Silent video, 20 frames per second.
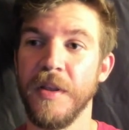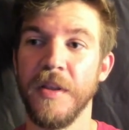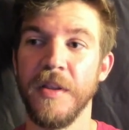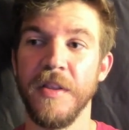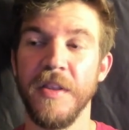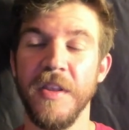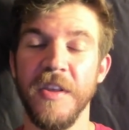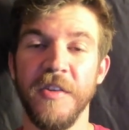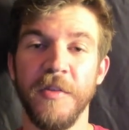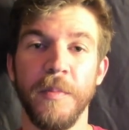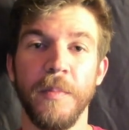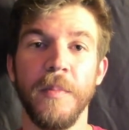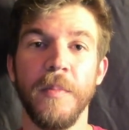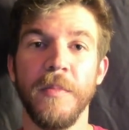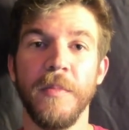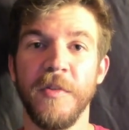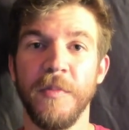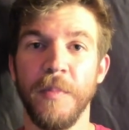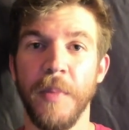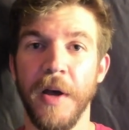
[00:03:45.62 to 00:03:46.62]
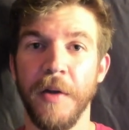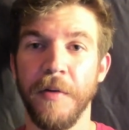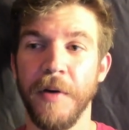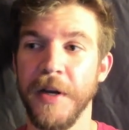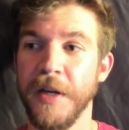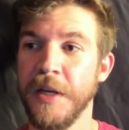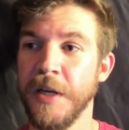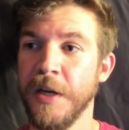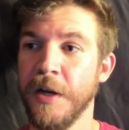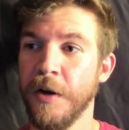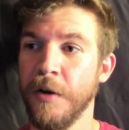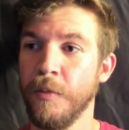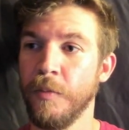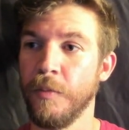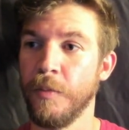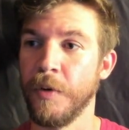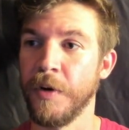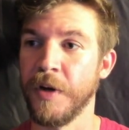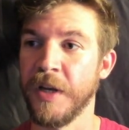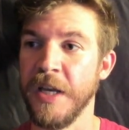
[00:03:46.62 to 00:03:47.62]
this spot right here
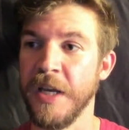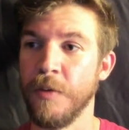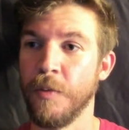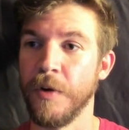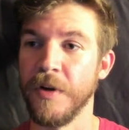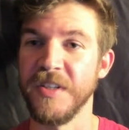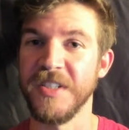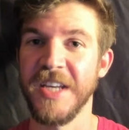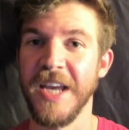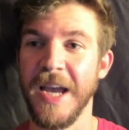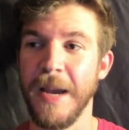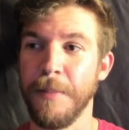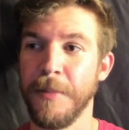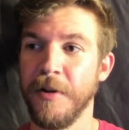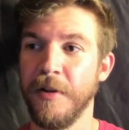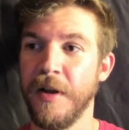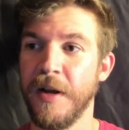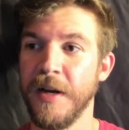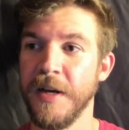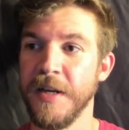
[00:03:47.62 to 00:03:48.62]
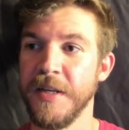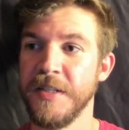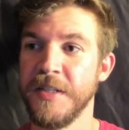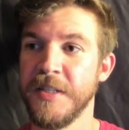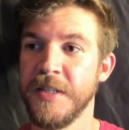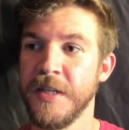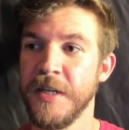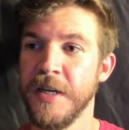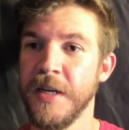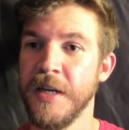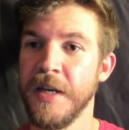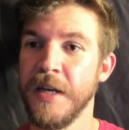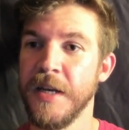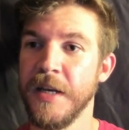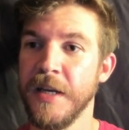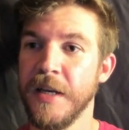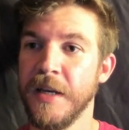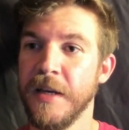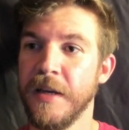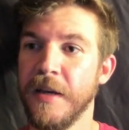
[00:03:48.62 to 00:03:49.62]
where keyword is capitalized.
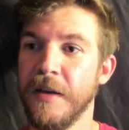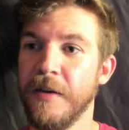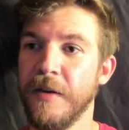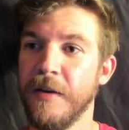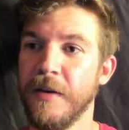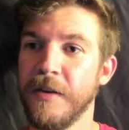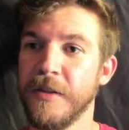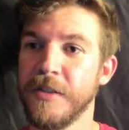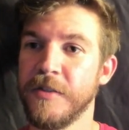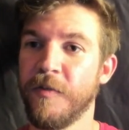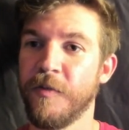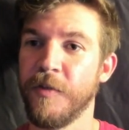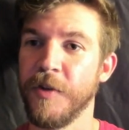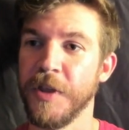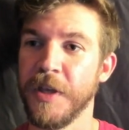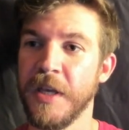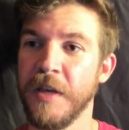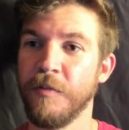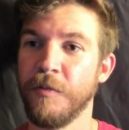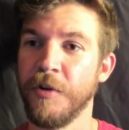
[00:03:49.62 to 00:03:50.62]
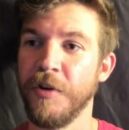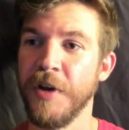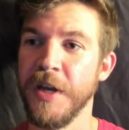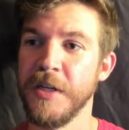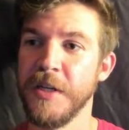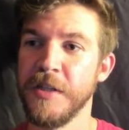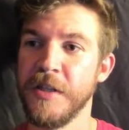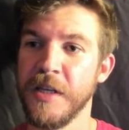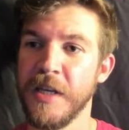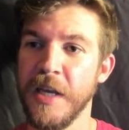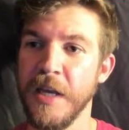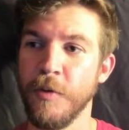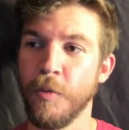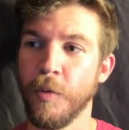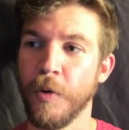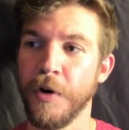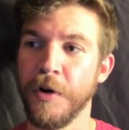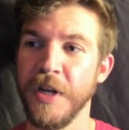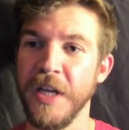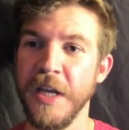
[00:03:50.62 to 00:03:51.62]
For the related to the
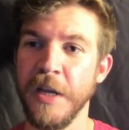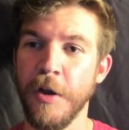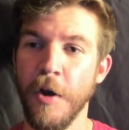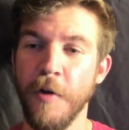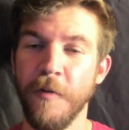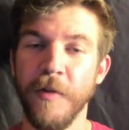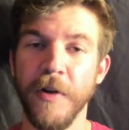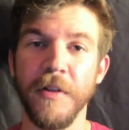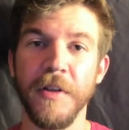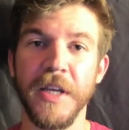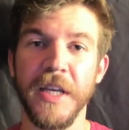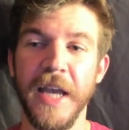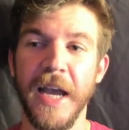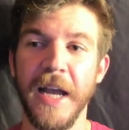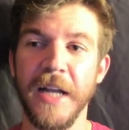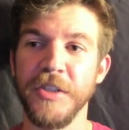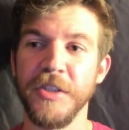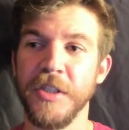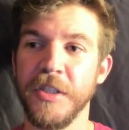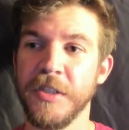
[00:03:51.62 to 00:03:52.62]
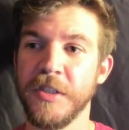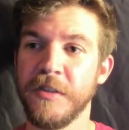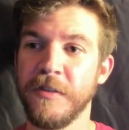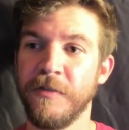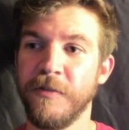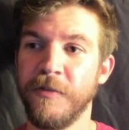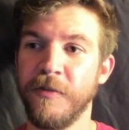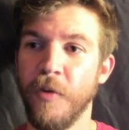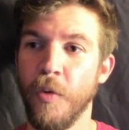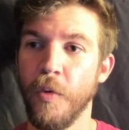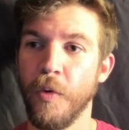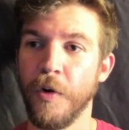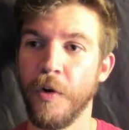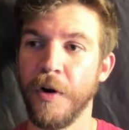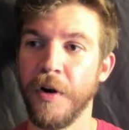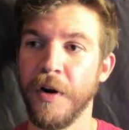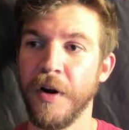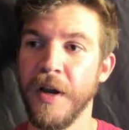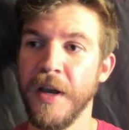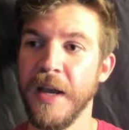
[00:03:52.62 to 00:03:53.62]
keyword, eco-friendly gadgets
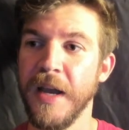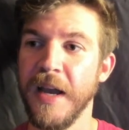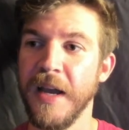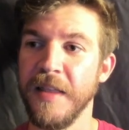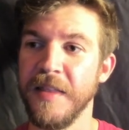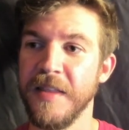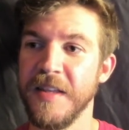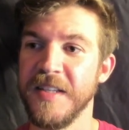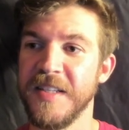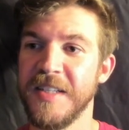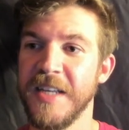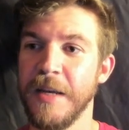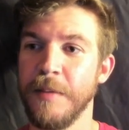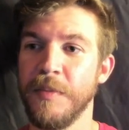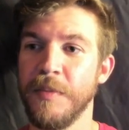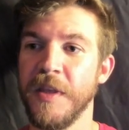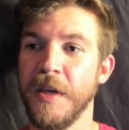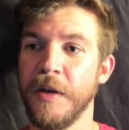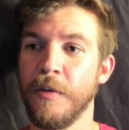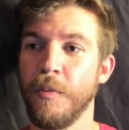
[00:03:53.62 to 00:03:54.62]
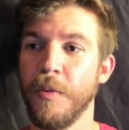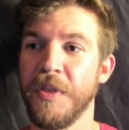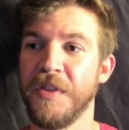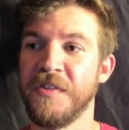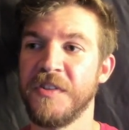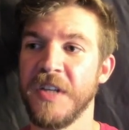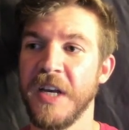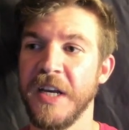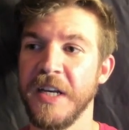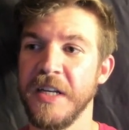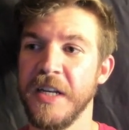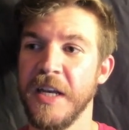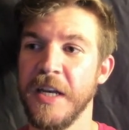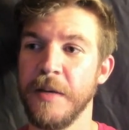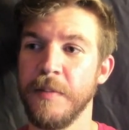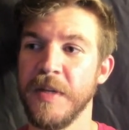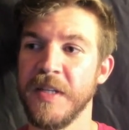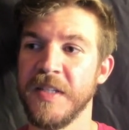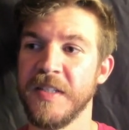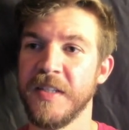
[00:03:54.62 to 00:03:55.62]
for, and then same thing with site
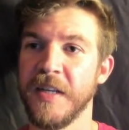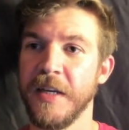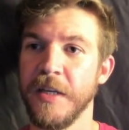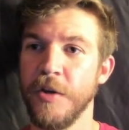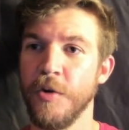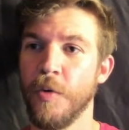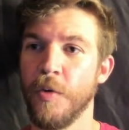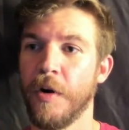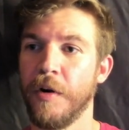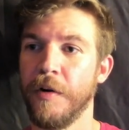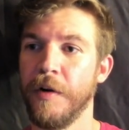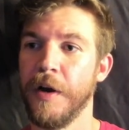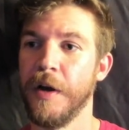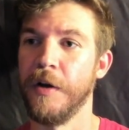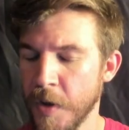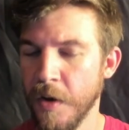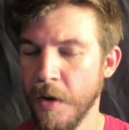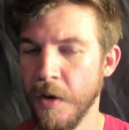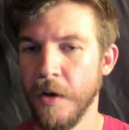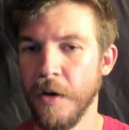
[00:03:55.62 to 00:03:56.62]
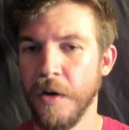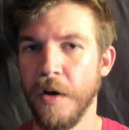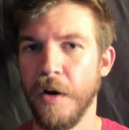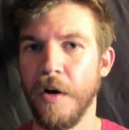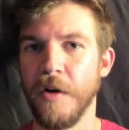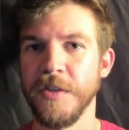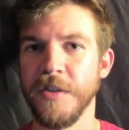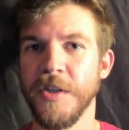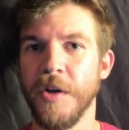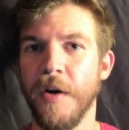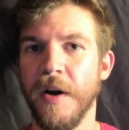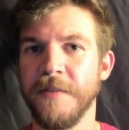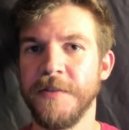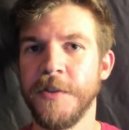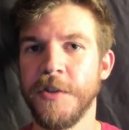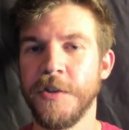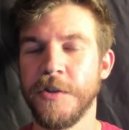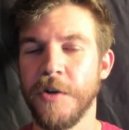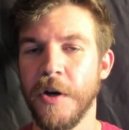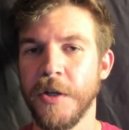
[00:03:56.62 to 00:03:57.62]
name and site URL. Also, I've
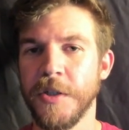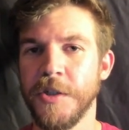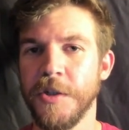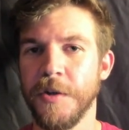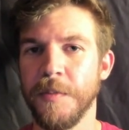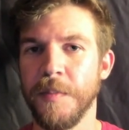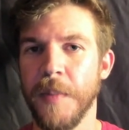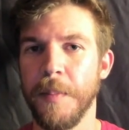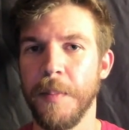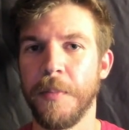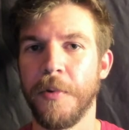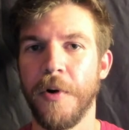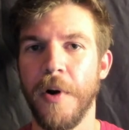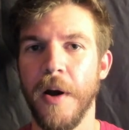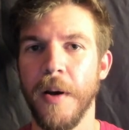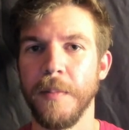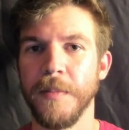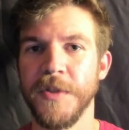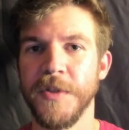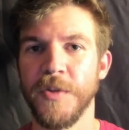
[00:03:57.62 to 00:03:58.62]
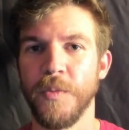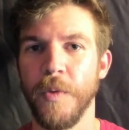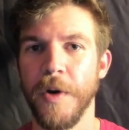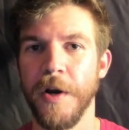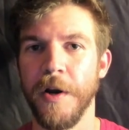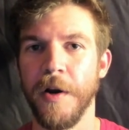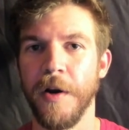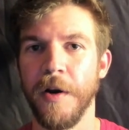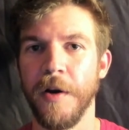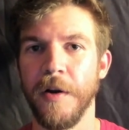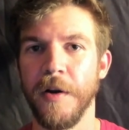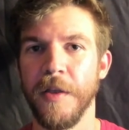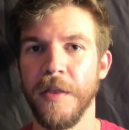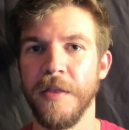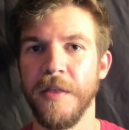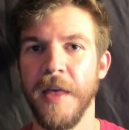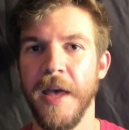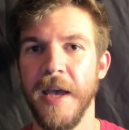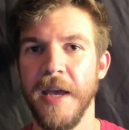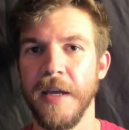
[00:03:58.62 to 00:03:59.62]
structured my prompts where
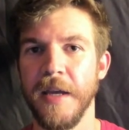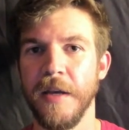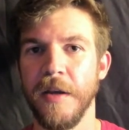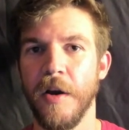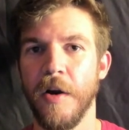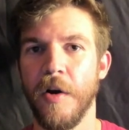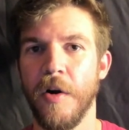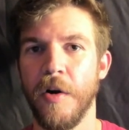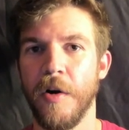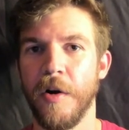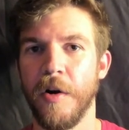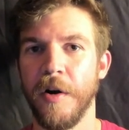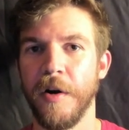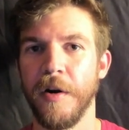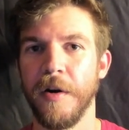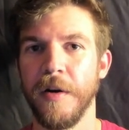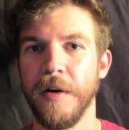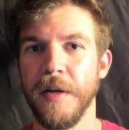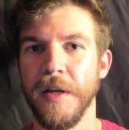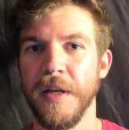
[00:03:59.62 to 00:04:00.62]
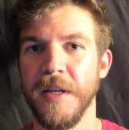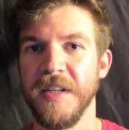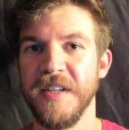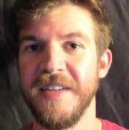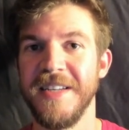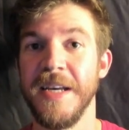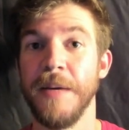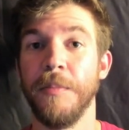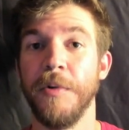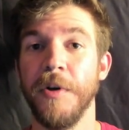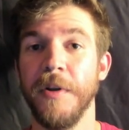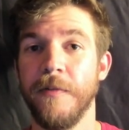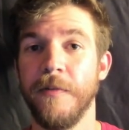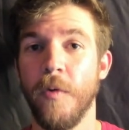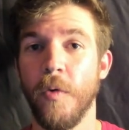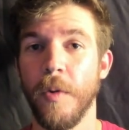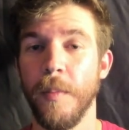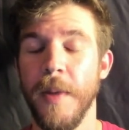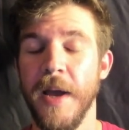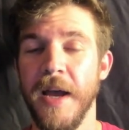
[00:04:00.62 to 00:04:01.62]
they are in template
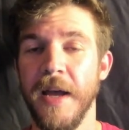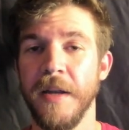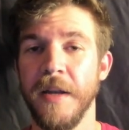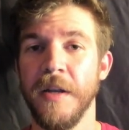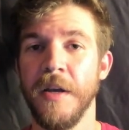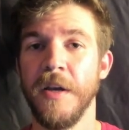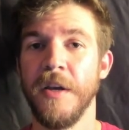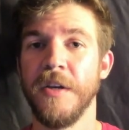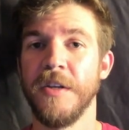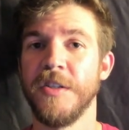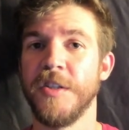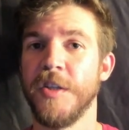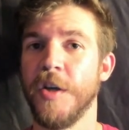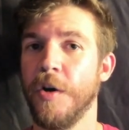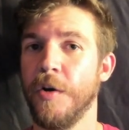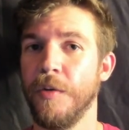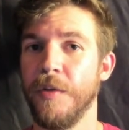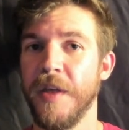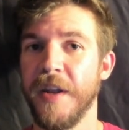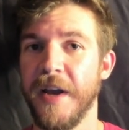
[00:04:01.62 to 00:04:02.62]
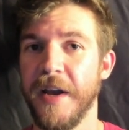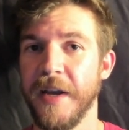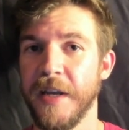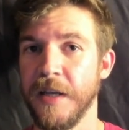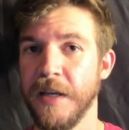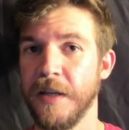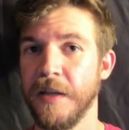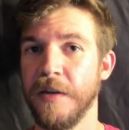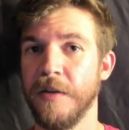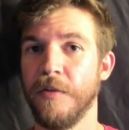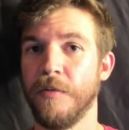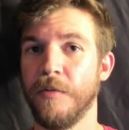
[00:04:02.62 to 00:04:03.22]
format so that I can